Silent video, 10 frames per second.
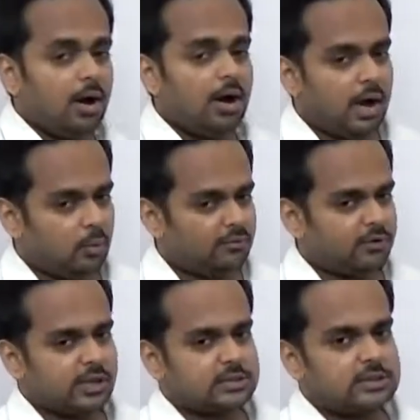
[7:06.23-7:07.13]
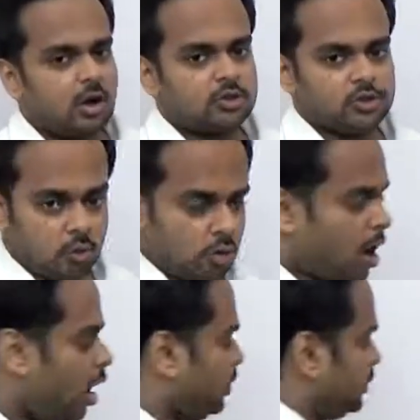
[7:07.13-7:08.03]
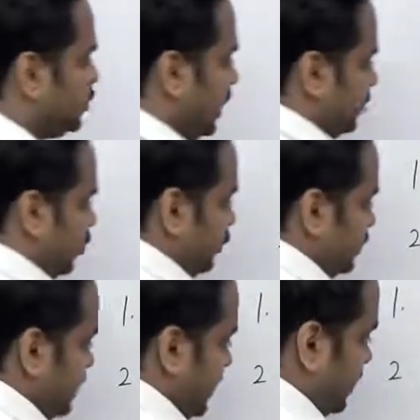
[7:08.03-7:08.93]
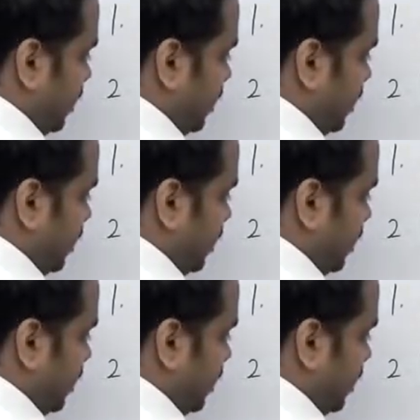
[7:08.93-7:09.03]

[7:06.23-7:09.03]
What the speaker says: However, that's not so common, so I'm going to take